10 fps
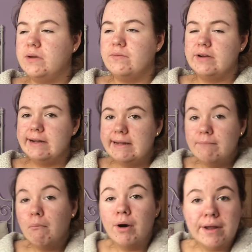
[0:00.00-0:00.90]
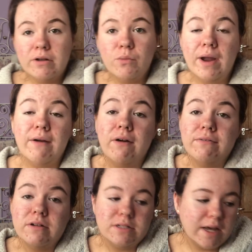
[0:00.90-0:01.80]
really mind wear off
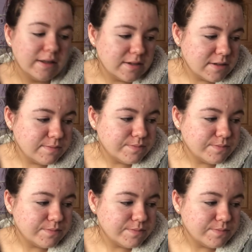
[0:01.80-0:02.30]
on tans.